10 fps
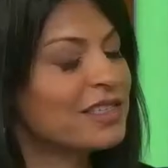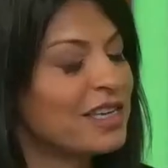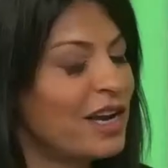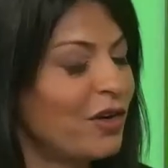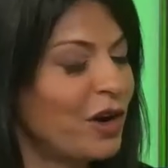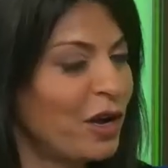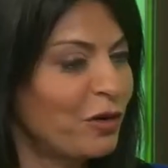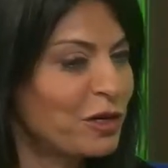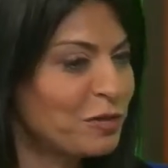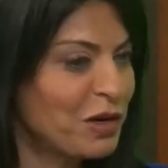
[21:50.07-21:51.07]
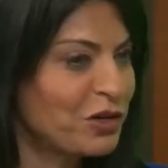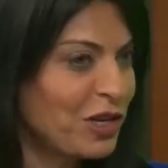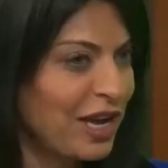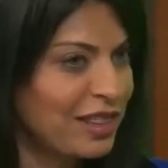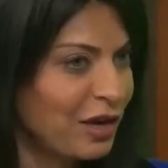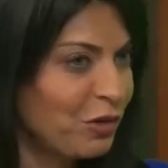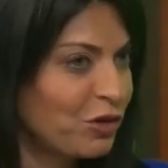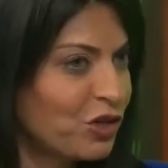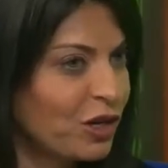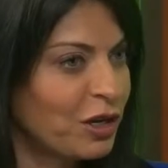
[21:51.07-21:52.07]
scenario, especially I think when
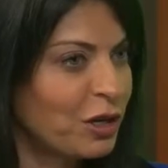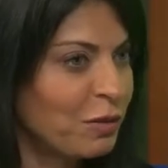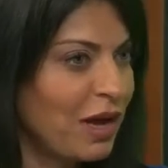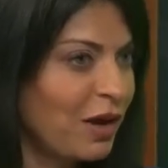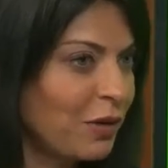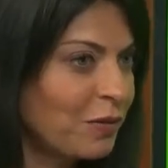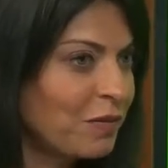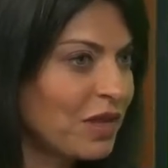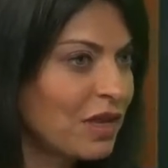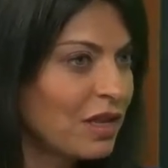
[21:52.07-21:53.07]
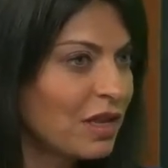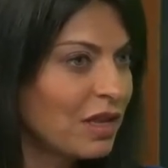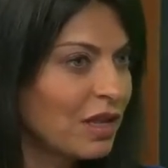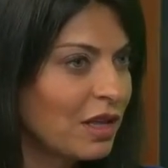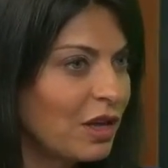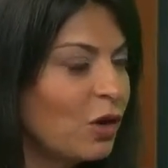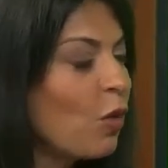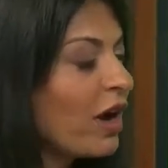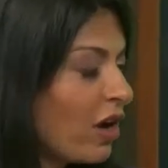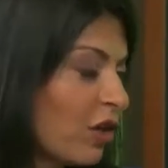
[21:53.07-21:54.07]
you're talking about, you know,
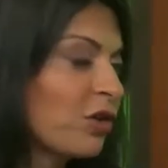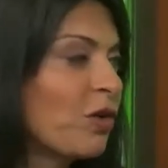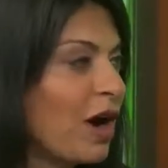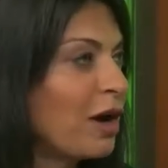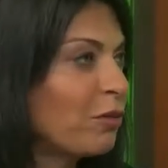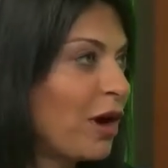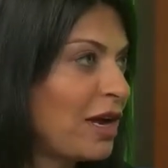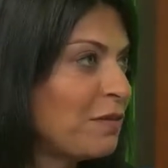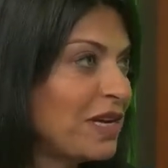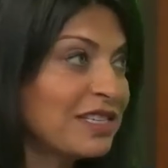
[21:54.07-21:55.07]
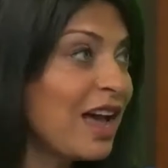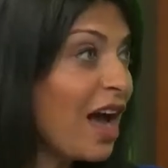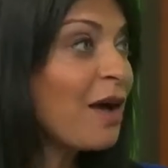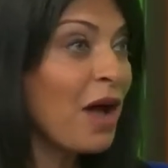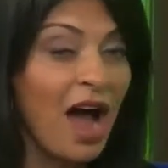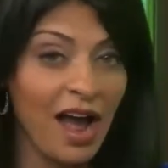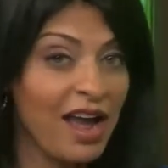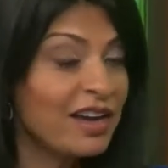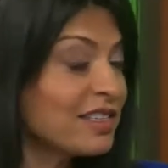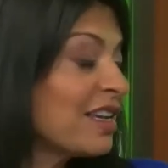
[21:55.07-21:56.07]
white collar crime, right? Because I
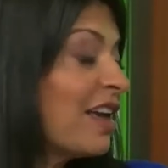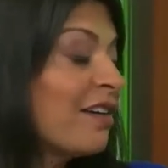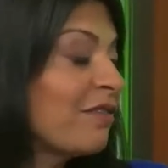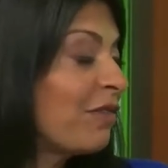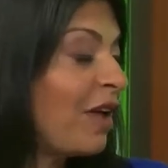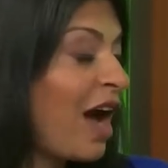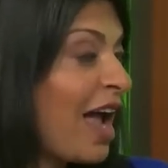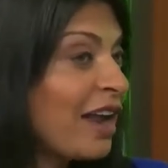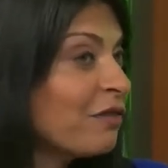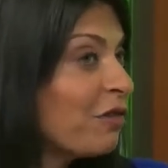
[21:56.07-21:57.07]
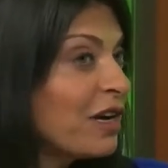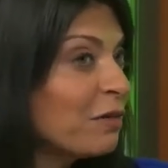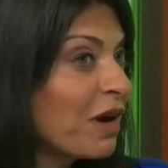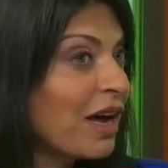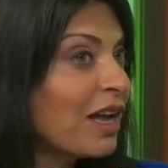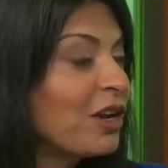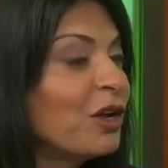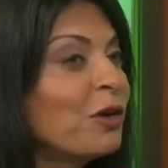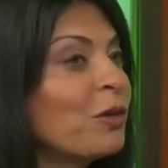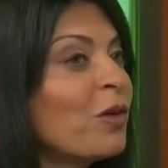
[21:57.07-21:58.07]
honestly I had a friend of mine
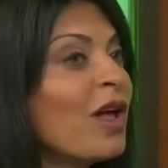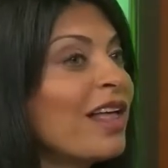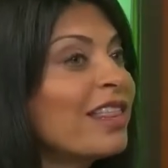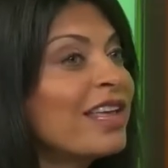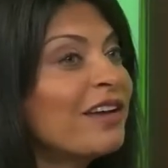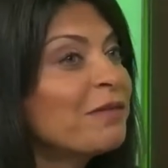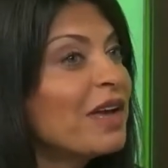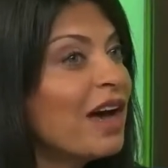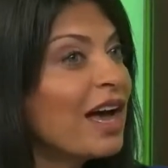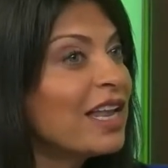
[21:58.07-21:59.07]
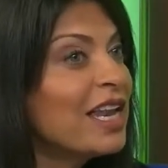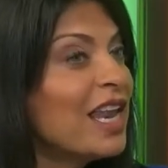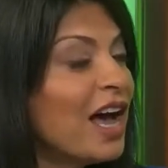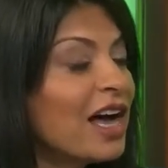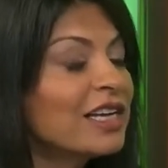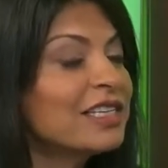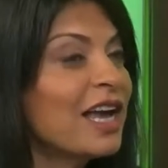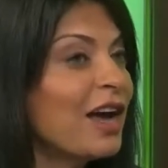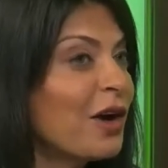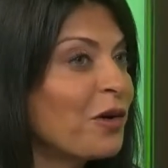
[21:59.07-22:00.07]
who the FBI knocked
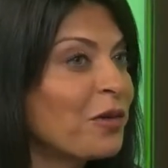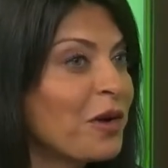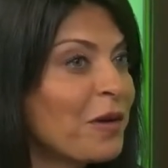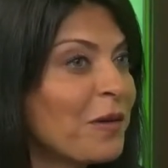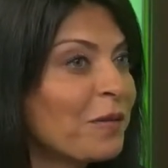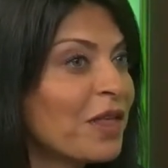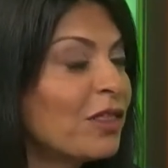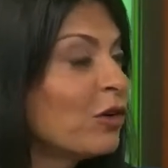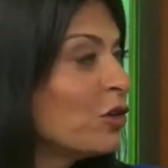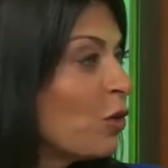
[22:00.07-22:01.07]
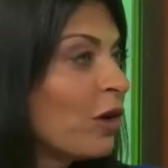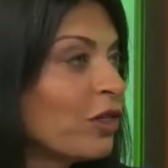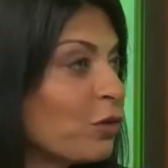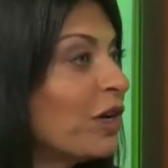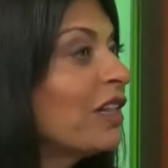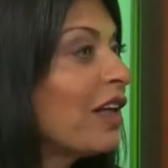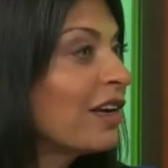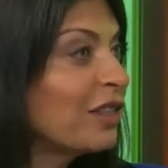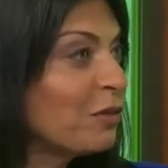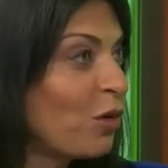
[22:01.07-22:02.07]
down their door at 3
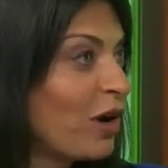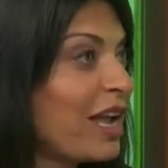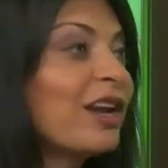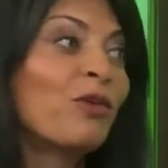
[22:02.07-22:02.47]
o'clock in the morning and